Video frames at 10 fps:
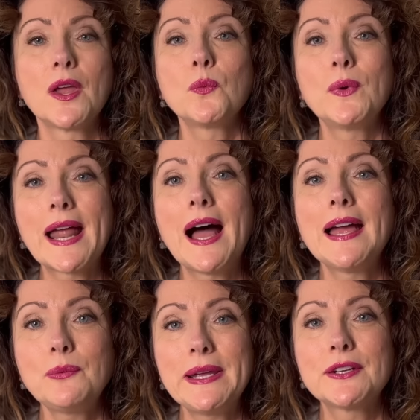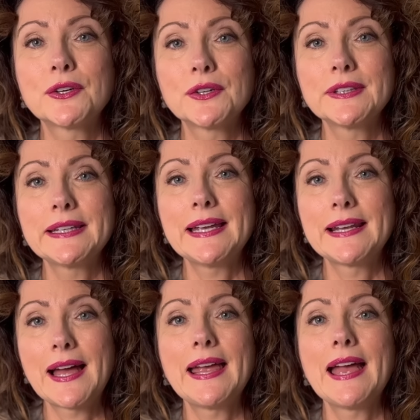When I wake early and
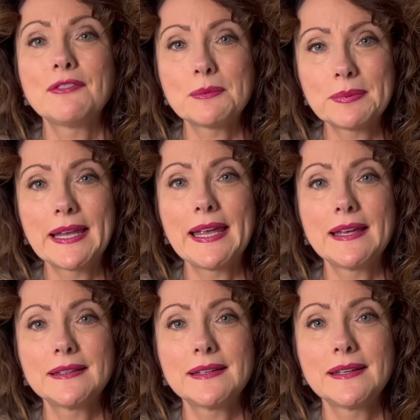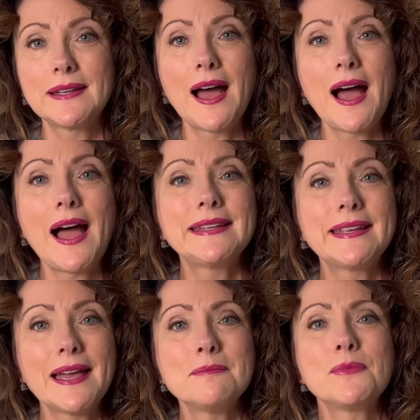I have a plan, I
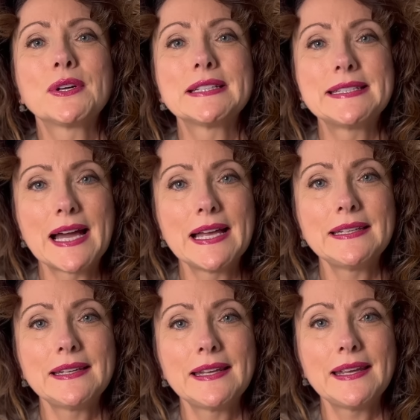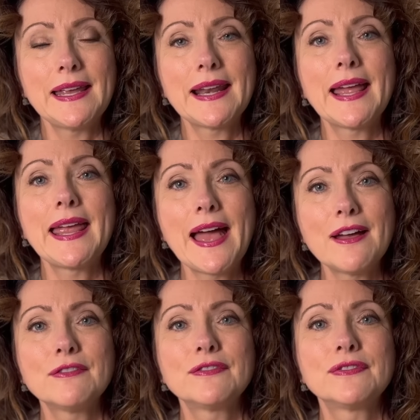get more done and I
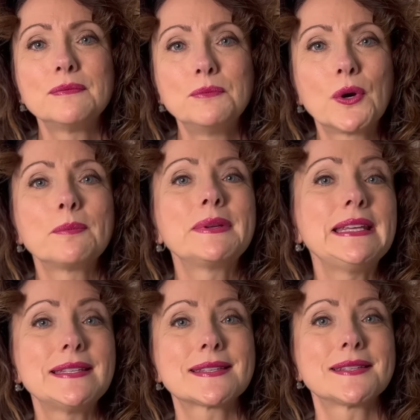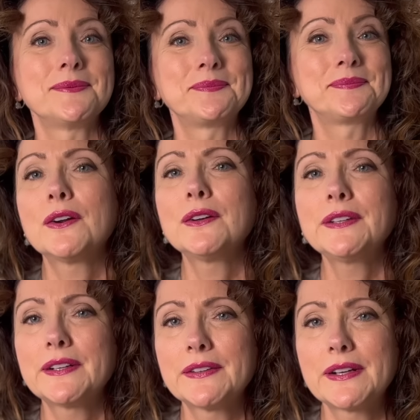have more peace.
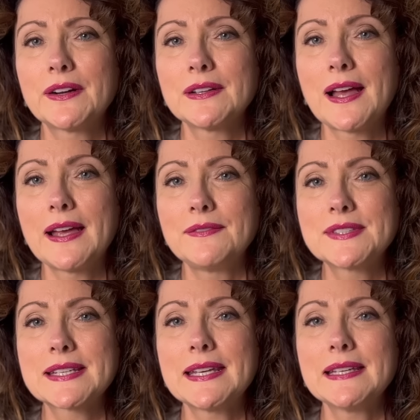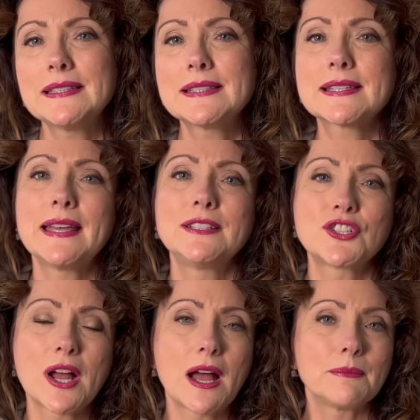Earlier in our lives, kids and
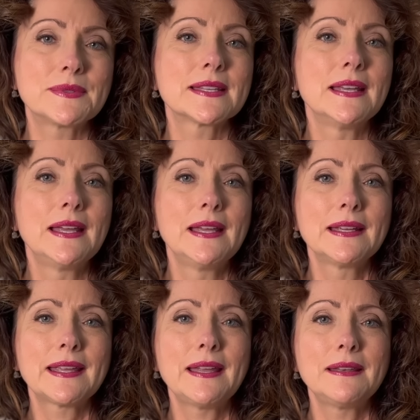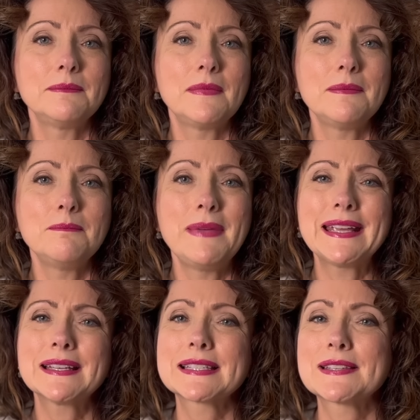jobs can
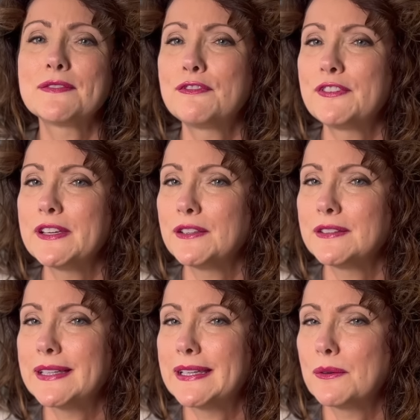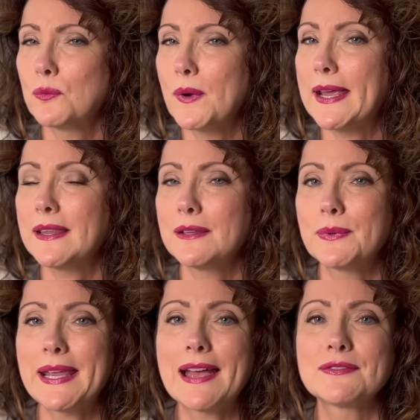make us feel in a way that
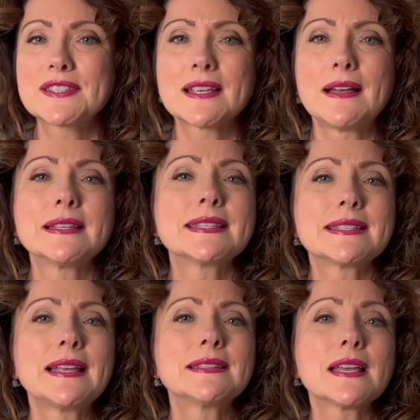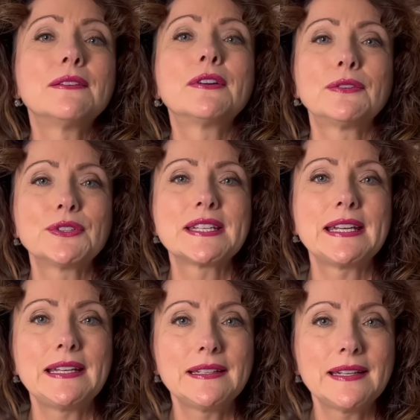we have a sense of a
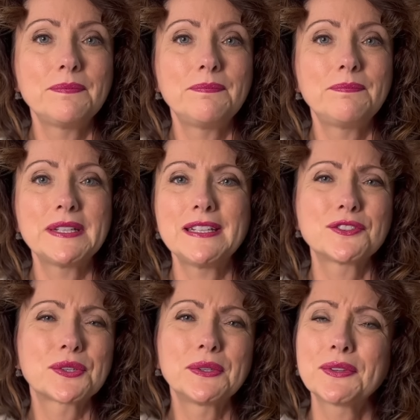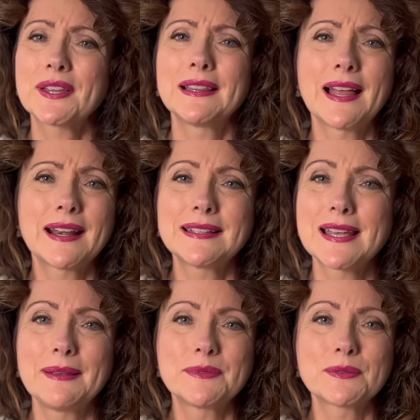routine. But in truth, a lot of
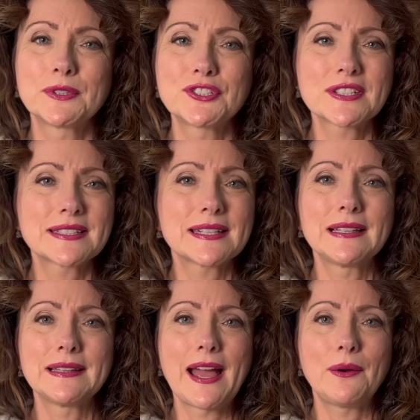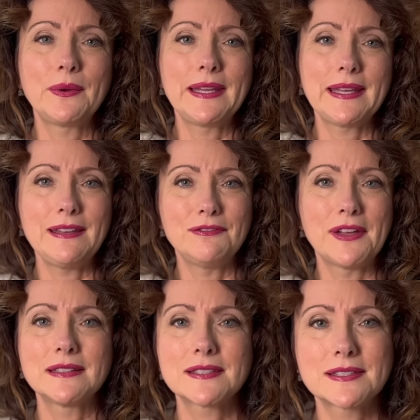times we're just allowing
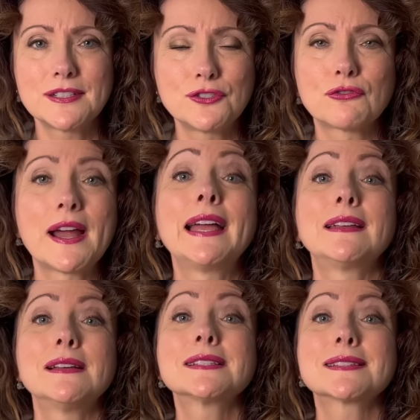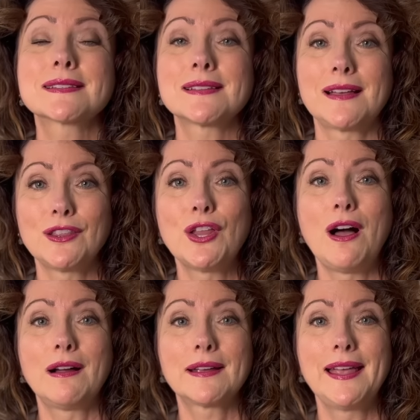events to drag us
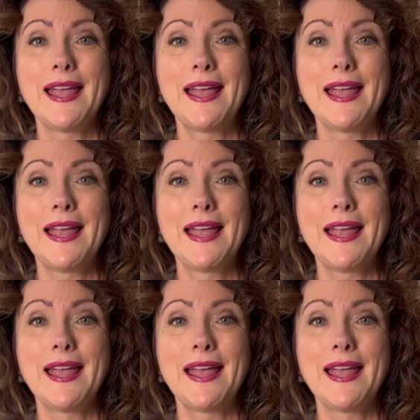along.